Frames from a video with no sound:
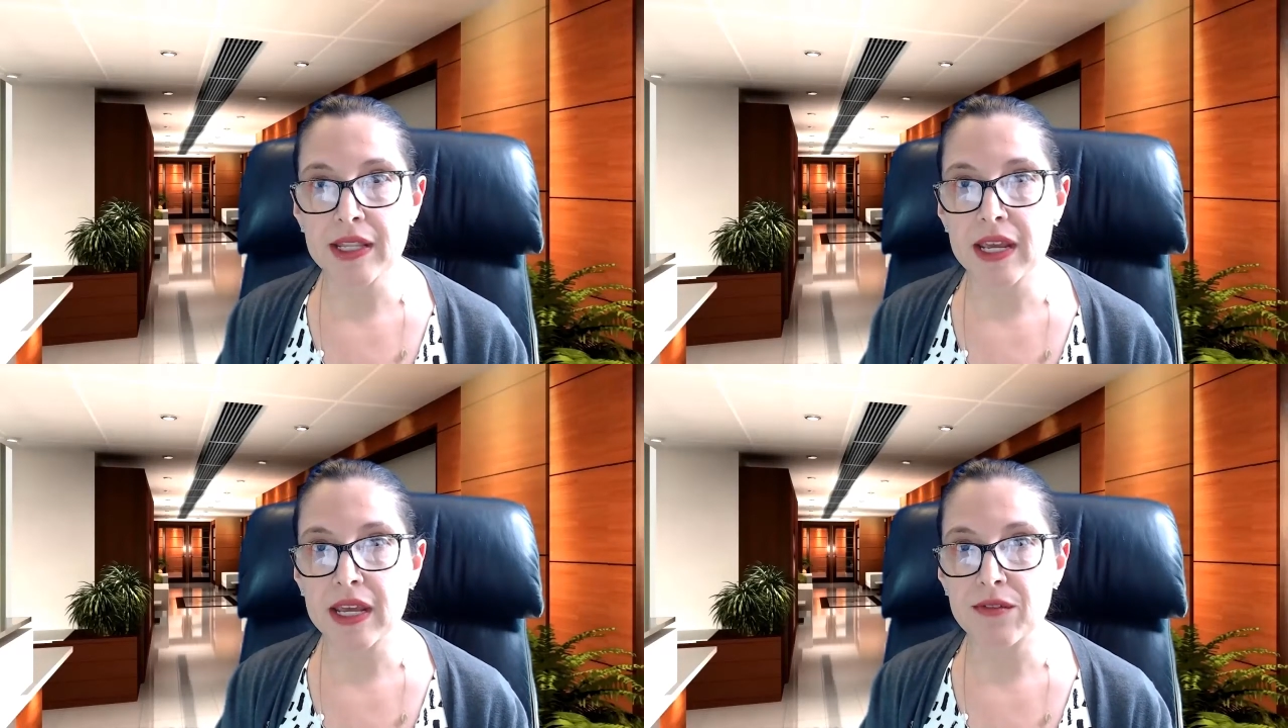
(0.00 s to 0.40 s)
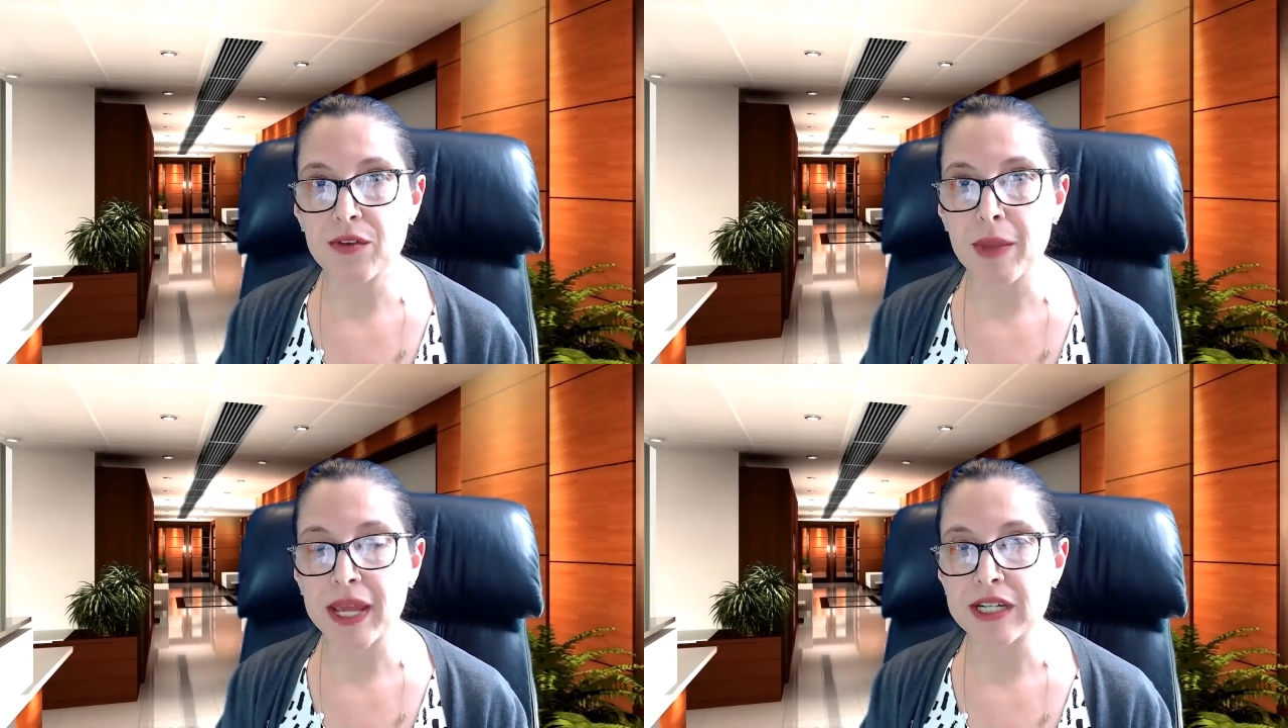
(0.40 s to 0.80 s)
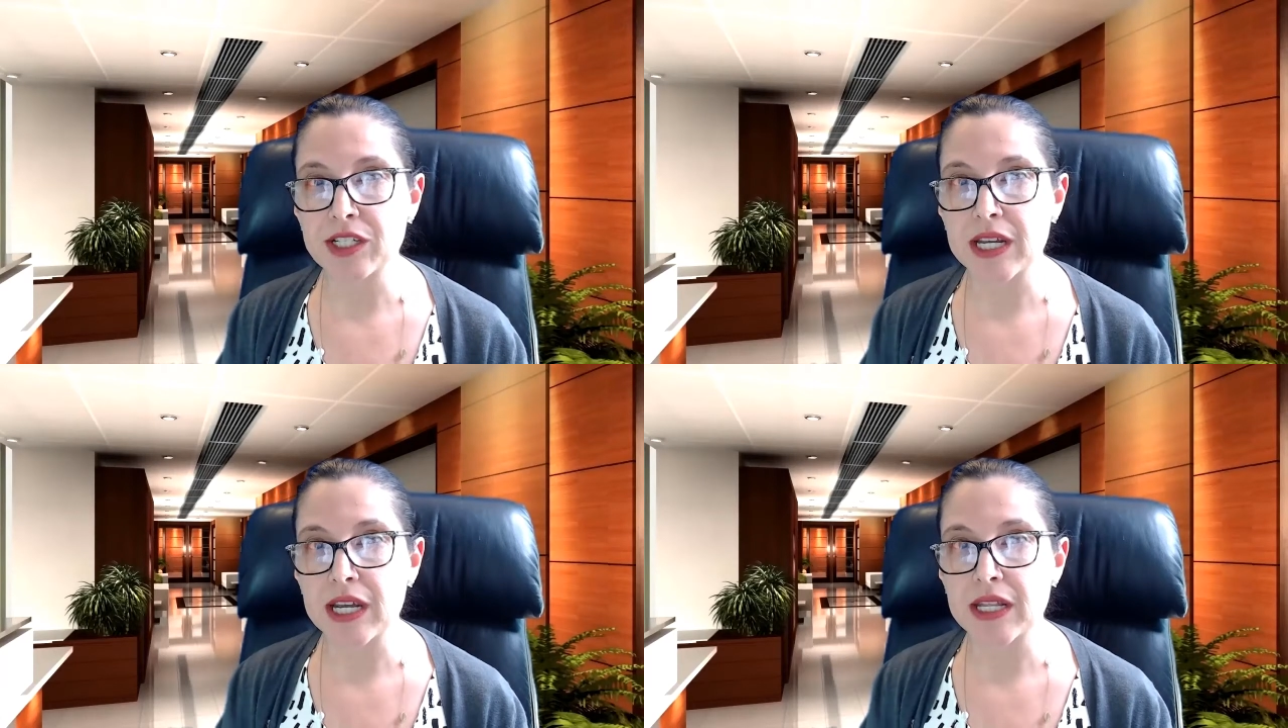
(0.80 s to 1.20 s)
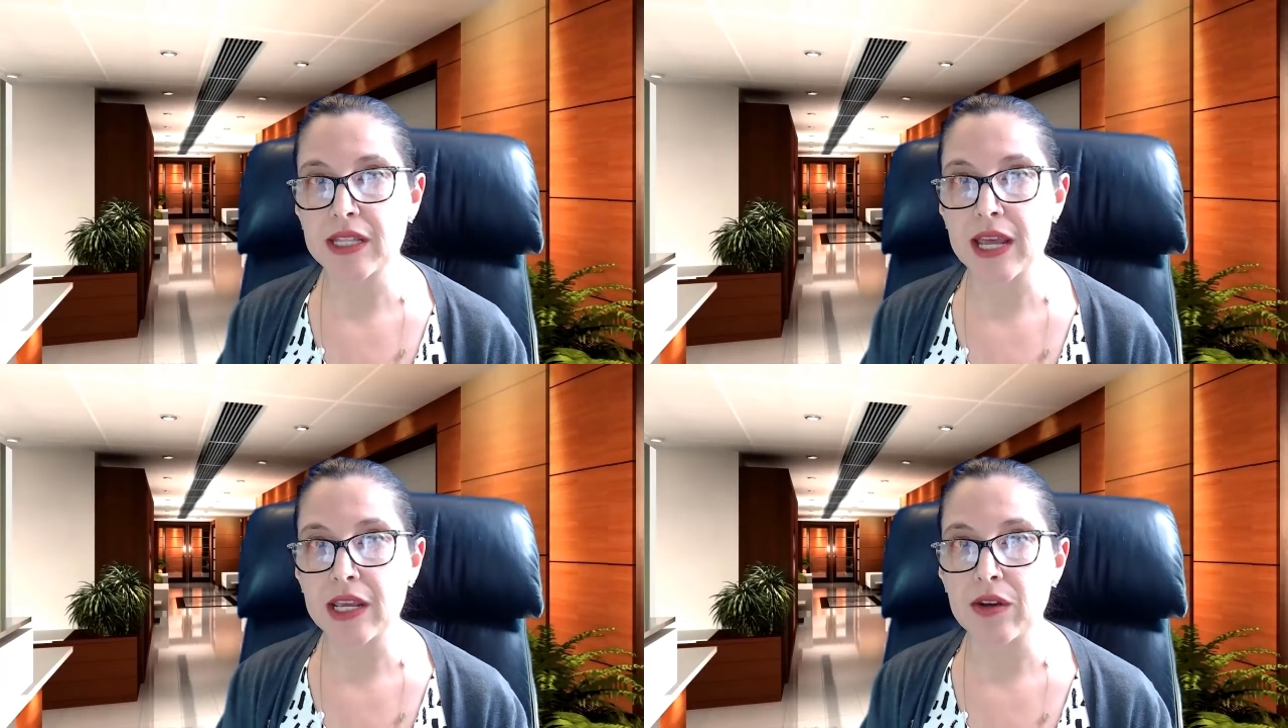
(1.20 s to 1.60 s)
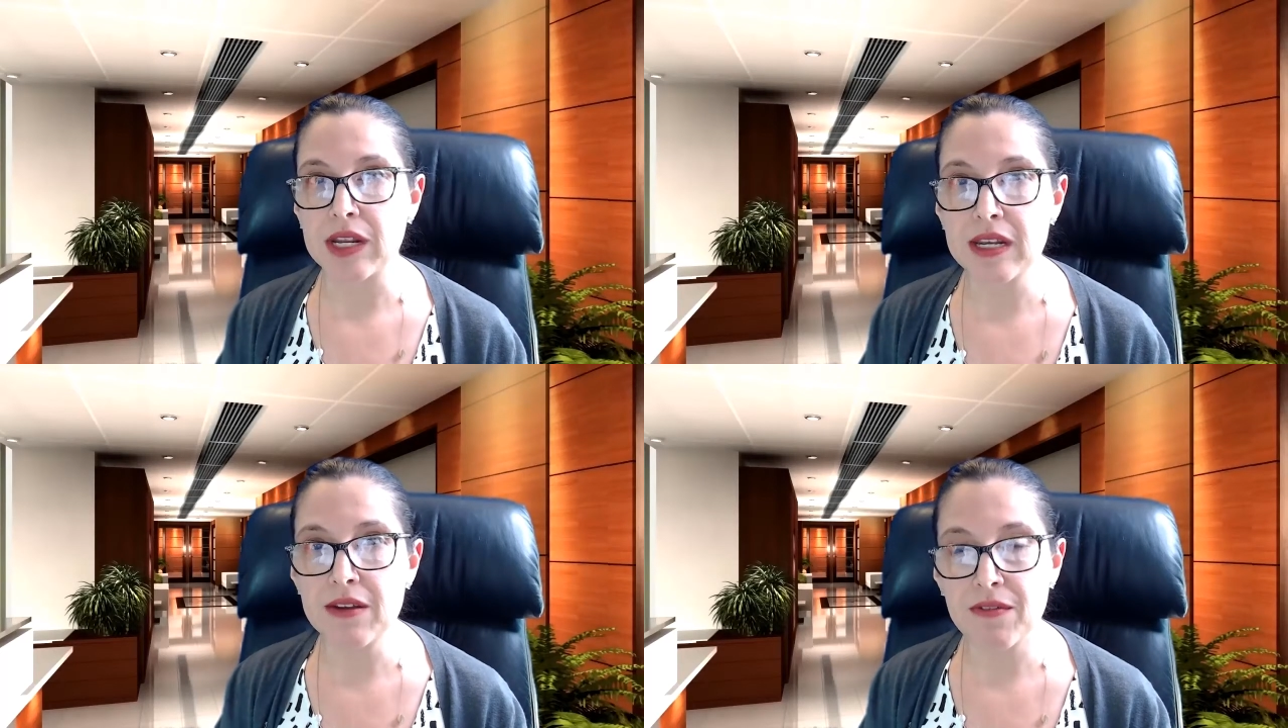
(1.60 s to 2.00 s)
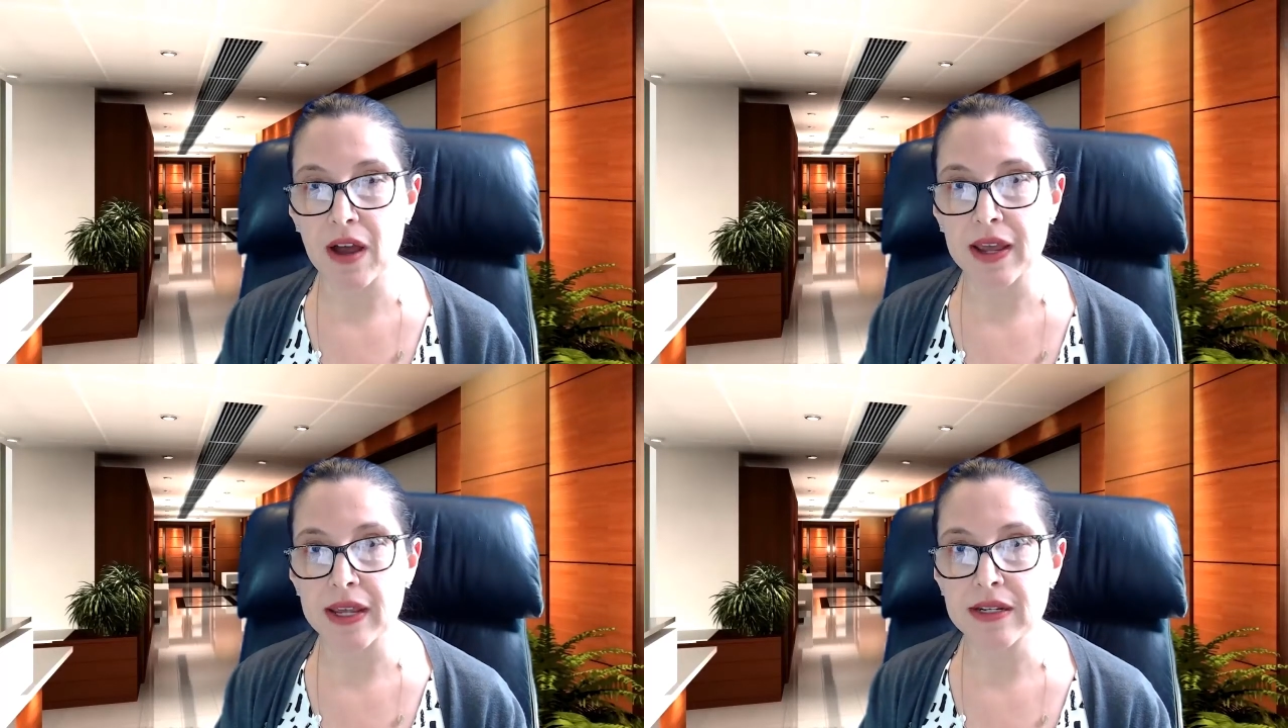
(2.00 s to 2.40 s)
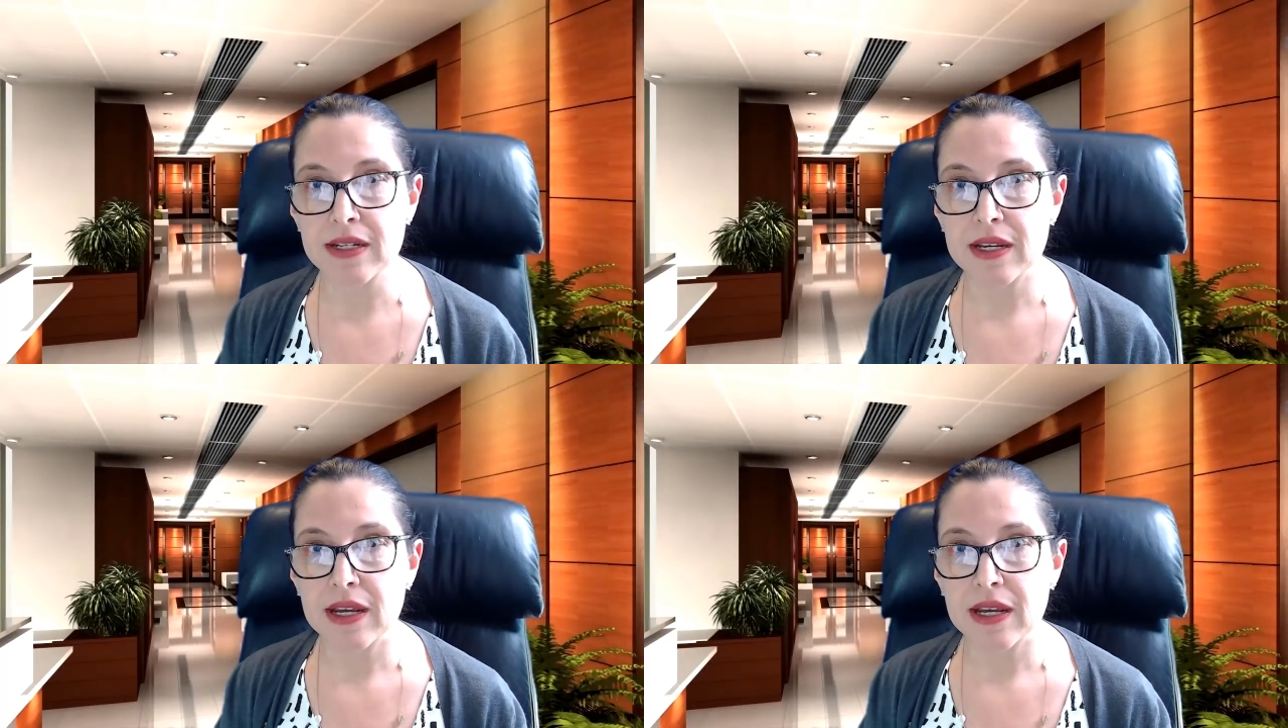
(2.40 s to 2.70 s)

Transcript: the information that you need to find.